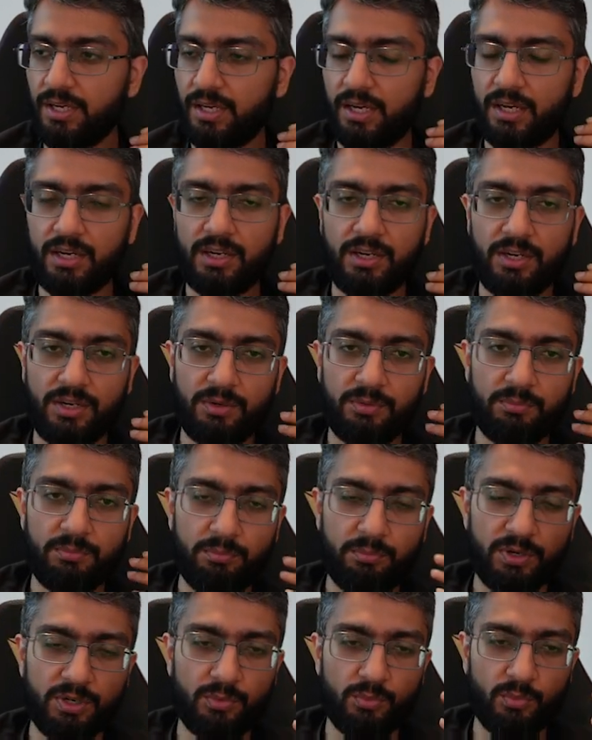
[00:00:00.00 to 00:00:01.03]

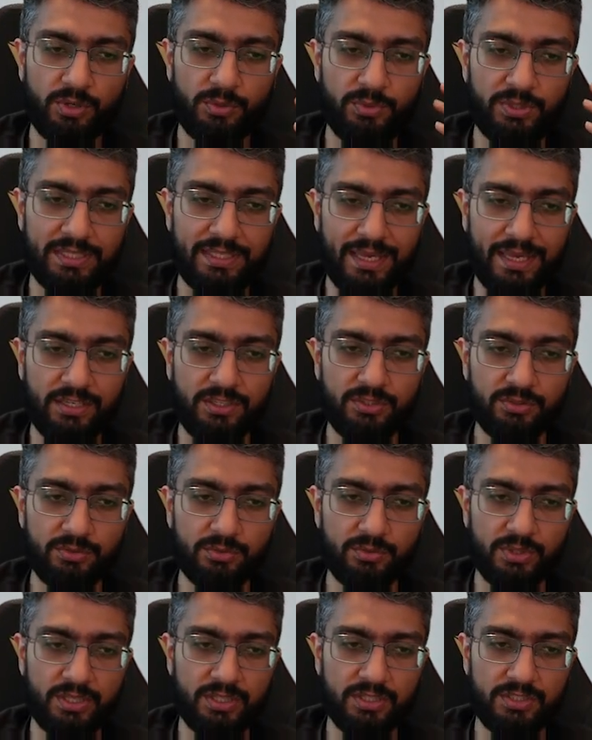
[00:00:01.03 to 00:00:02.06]
But what we can do
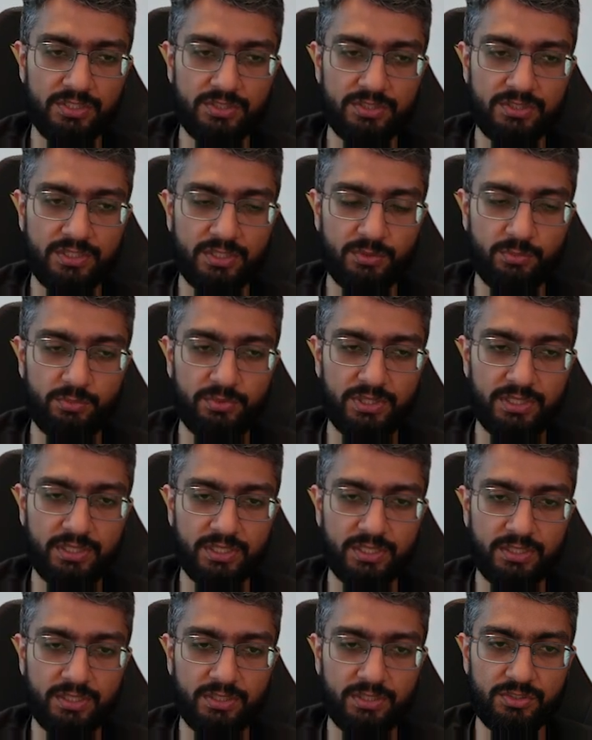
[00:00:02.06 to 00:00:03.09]
is that we
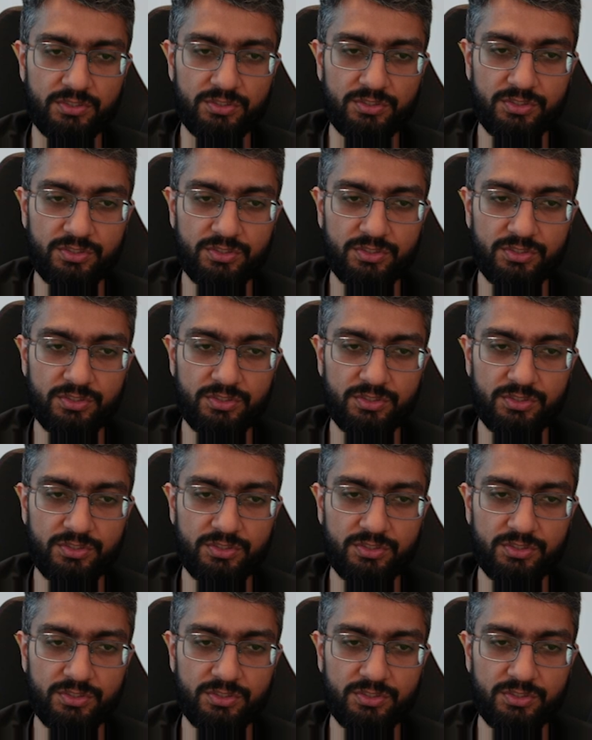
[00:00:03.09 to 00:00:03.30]
can